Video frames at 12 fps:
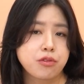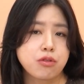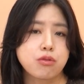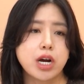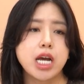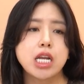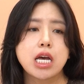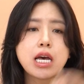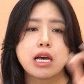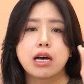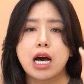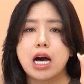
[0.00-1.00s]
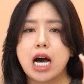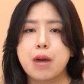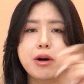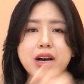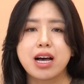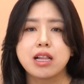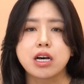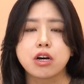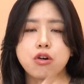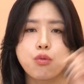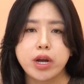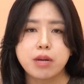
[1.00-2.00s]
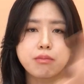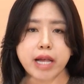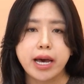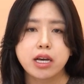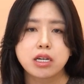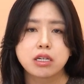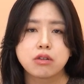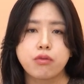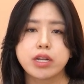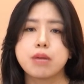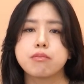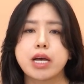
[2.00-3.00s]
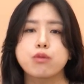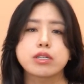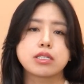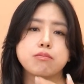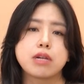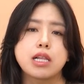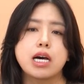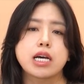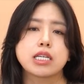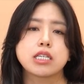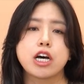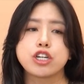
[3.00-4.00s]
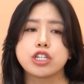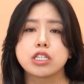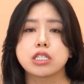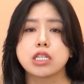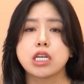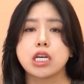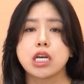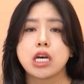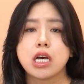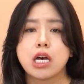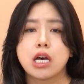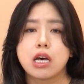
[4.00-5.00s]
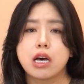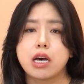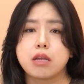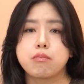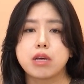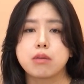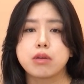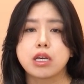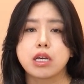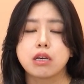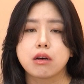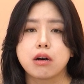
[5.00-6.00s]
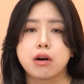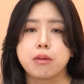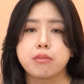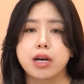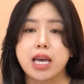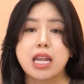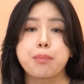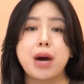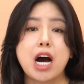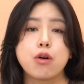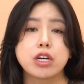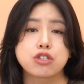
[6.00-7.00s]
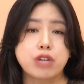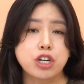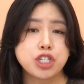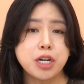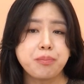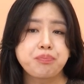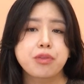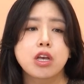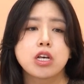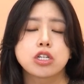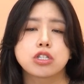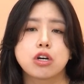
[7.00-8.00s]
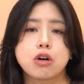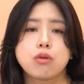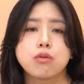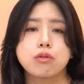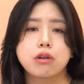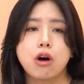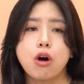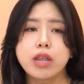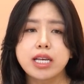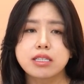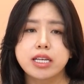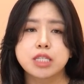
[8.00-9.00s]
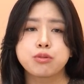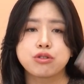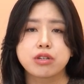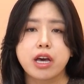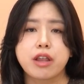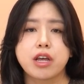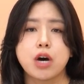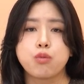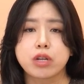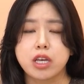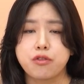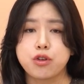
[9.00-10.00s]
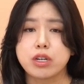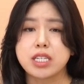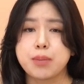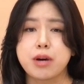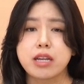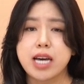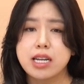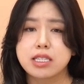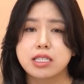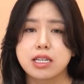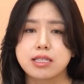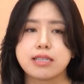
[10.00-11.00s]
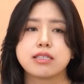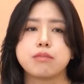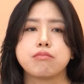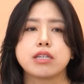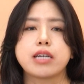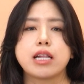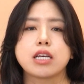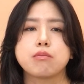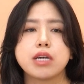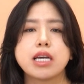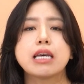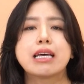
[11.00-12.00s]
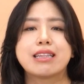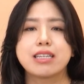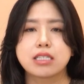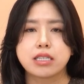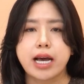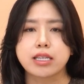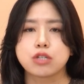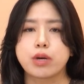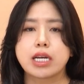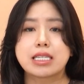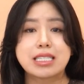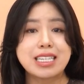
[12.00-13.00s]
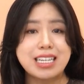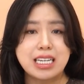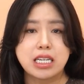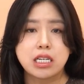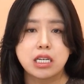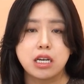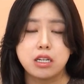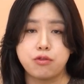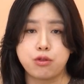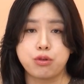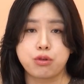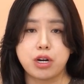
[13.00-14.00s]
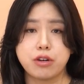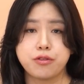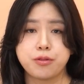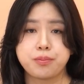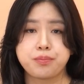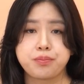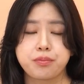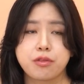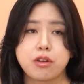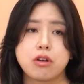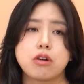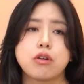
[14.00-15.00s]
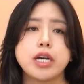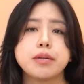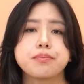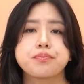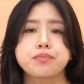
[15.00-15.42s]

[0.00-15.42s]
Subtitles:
right? How about color? Red and black. Red and black would symbolize urgency and maybe, again, a power structure. So all these things put together would give you a deeper analysis than simply telling me this text is what I see in the photograph, all right?